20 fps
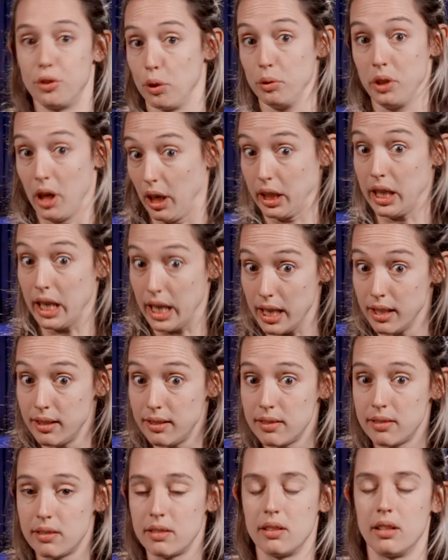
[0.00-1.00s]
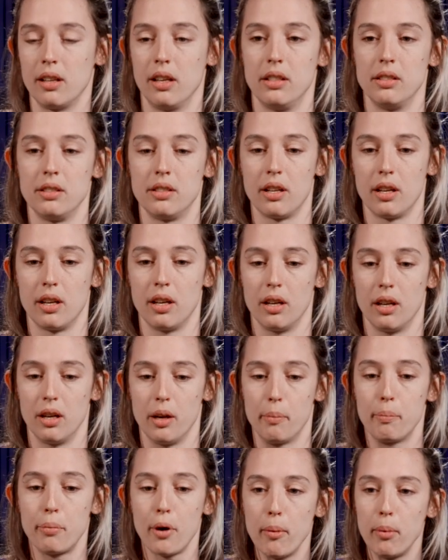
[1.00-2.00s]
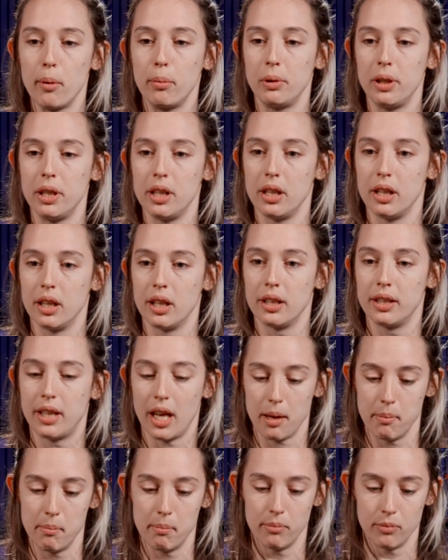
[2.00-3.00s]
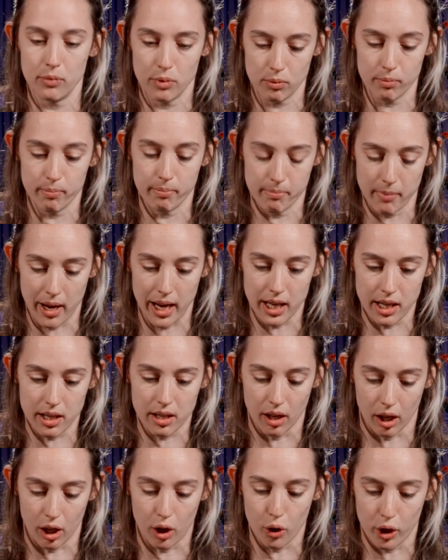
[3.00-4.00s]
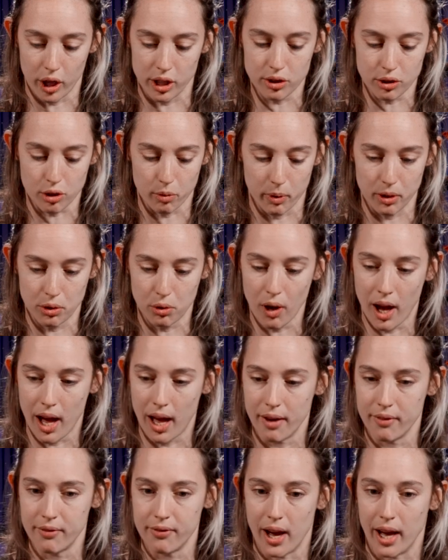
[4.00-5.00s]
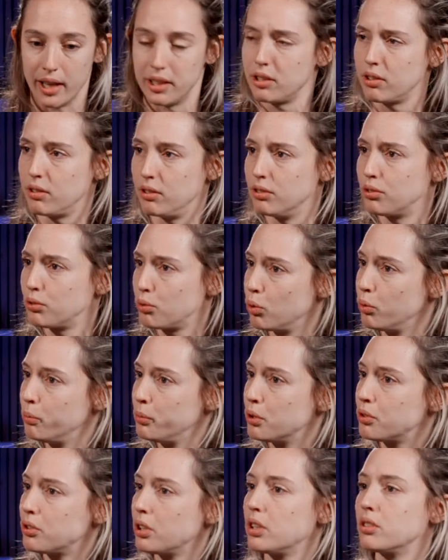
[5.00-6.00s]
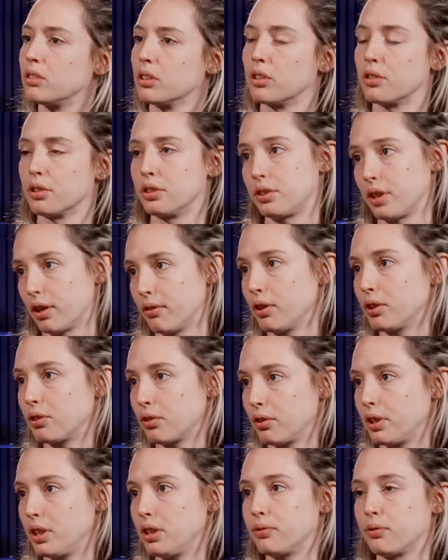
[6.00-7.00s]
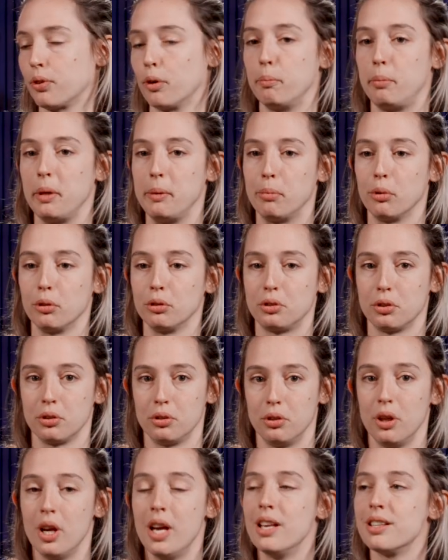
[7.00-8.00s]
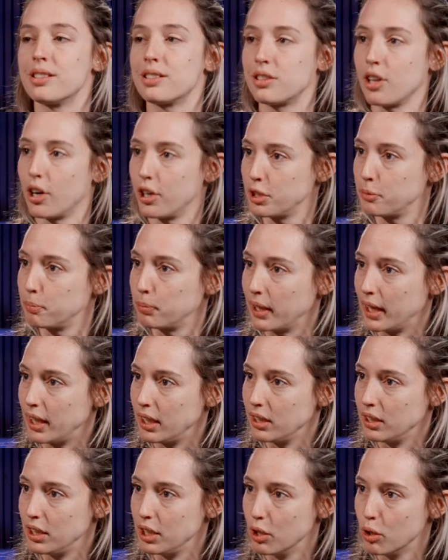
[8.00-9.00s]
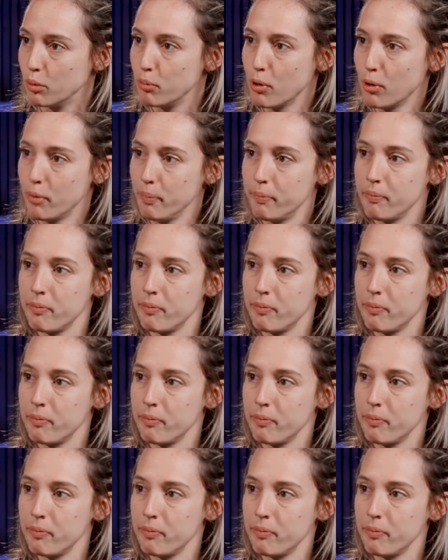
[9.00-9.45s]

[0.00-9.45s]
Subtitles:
So kids, and probably they make a good instrument to have at school musics and conservatories for people to start playing the oboe.